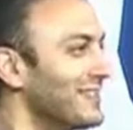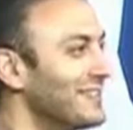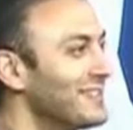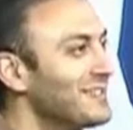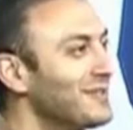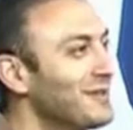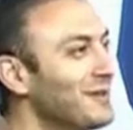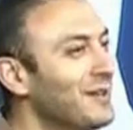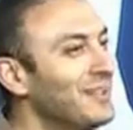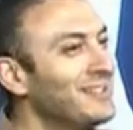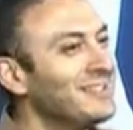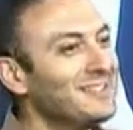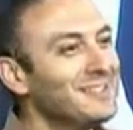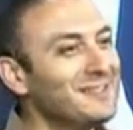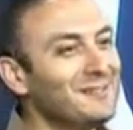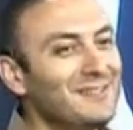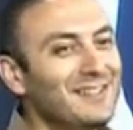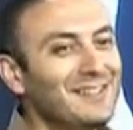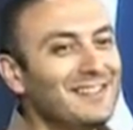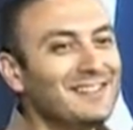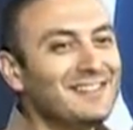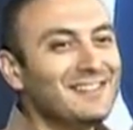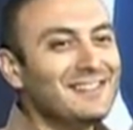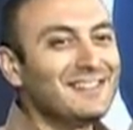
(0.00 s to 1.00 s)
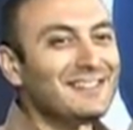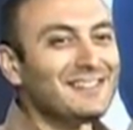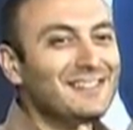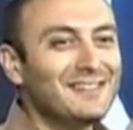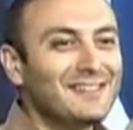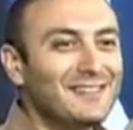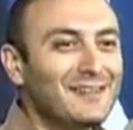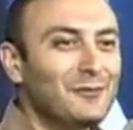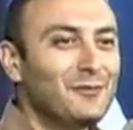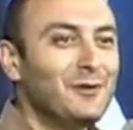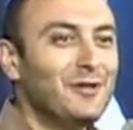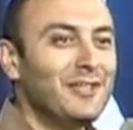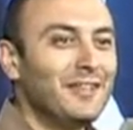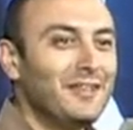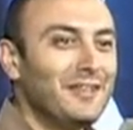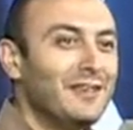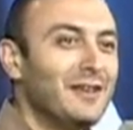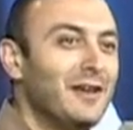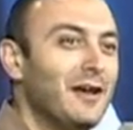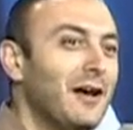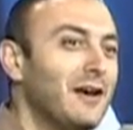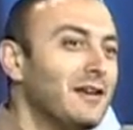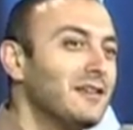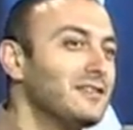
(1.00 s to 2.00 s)
She means is we,
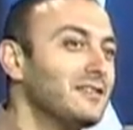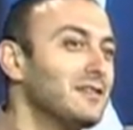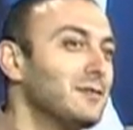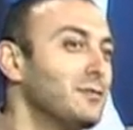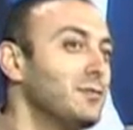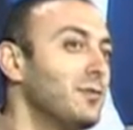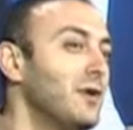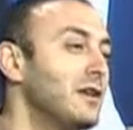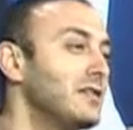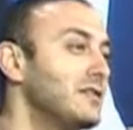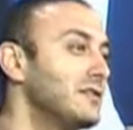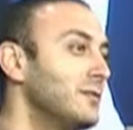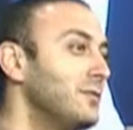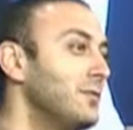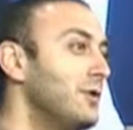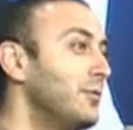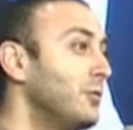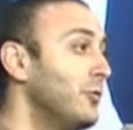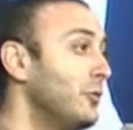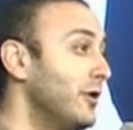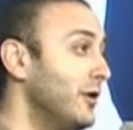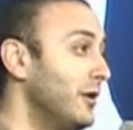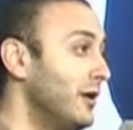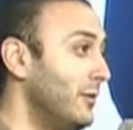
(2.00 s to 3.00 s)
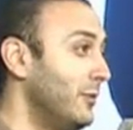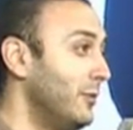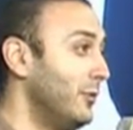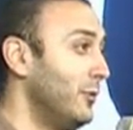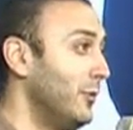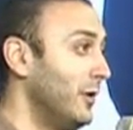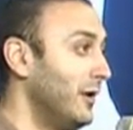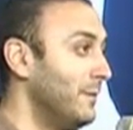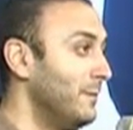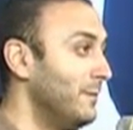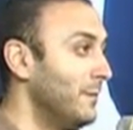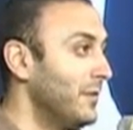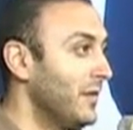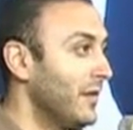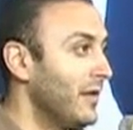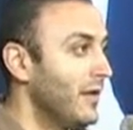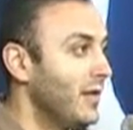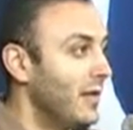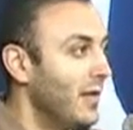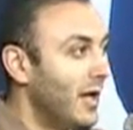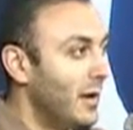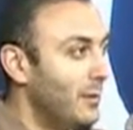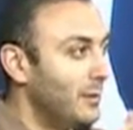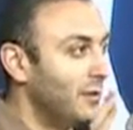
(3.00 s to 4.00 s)
as the people, we are number one.
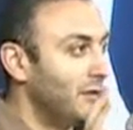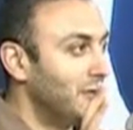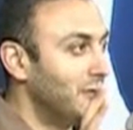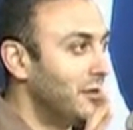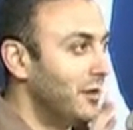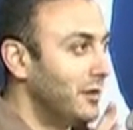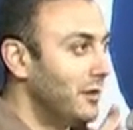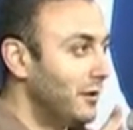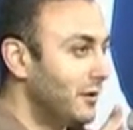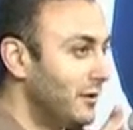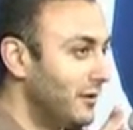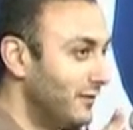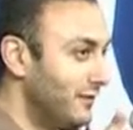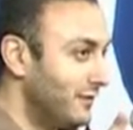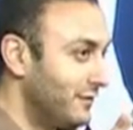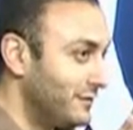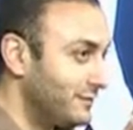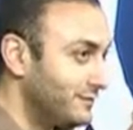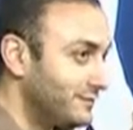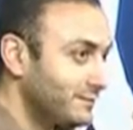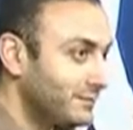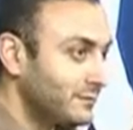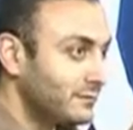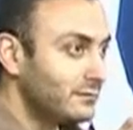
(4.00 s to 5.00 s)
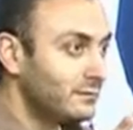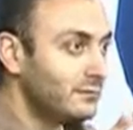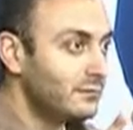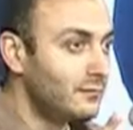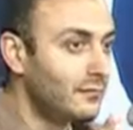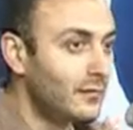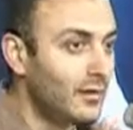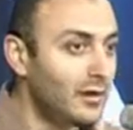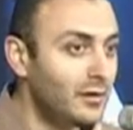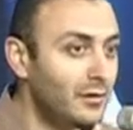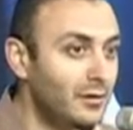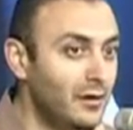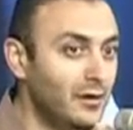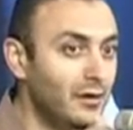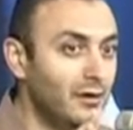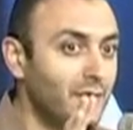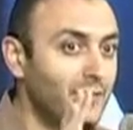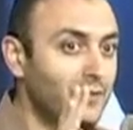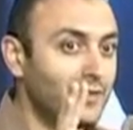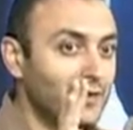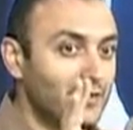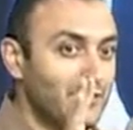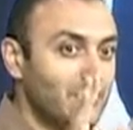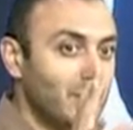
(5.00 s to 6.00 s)
I mean, think of
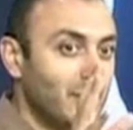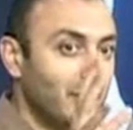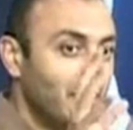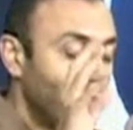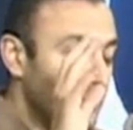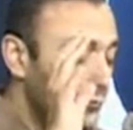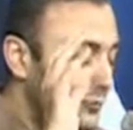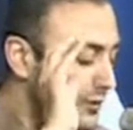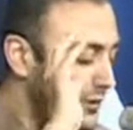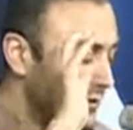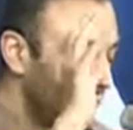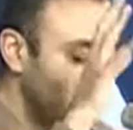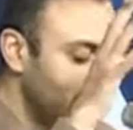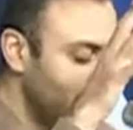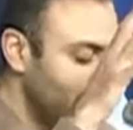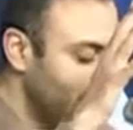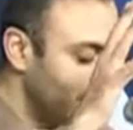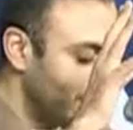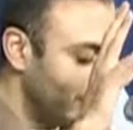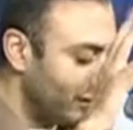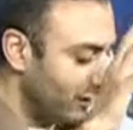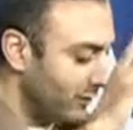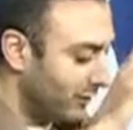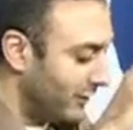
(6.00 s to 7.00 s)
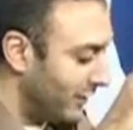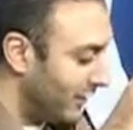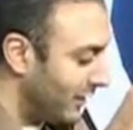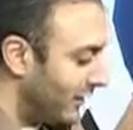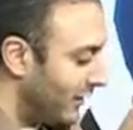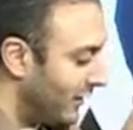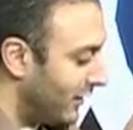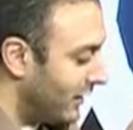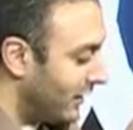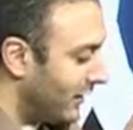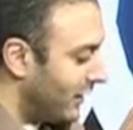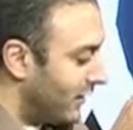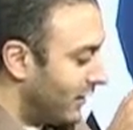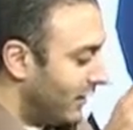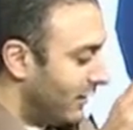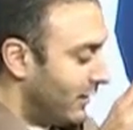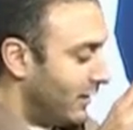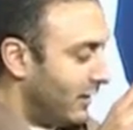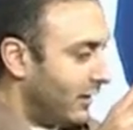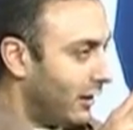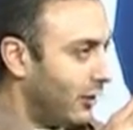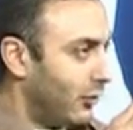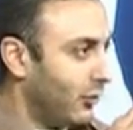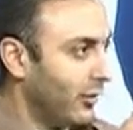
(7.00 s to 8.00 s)
this, okay? Real thing.
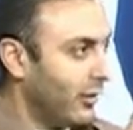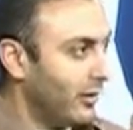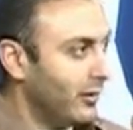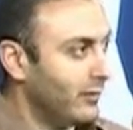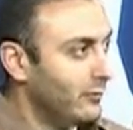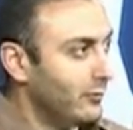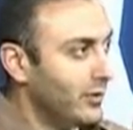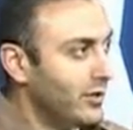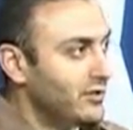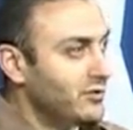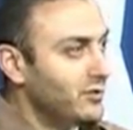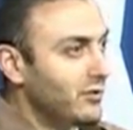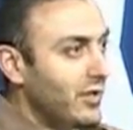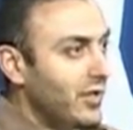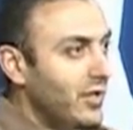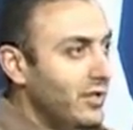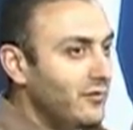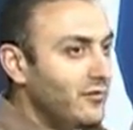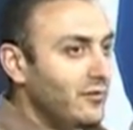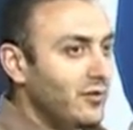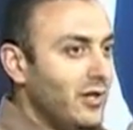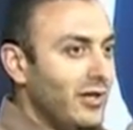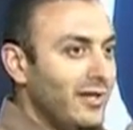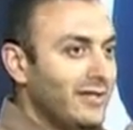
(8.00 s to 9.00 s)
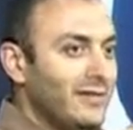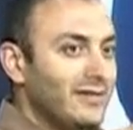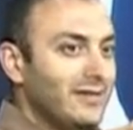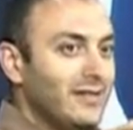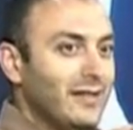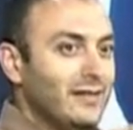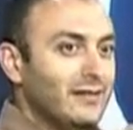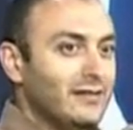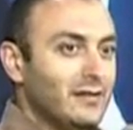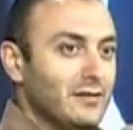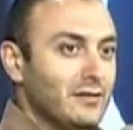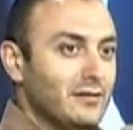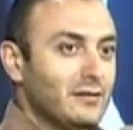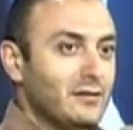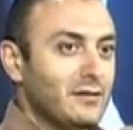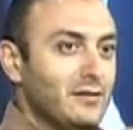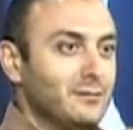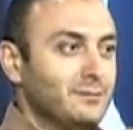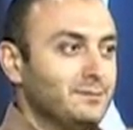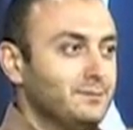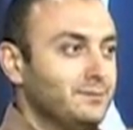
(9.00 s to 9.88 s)
Oh, raise your hand if you like the dentist.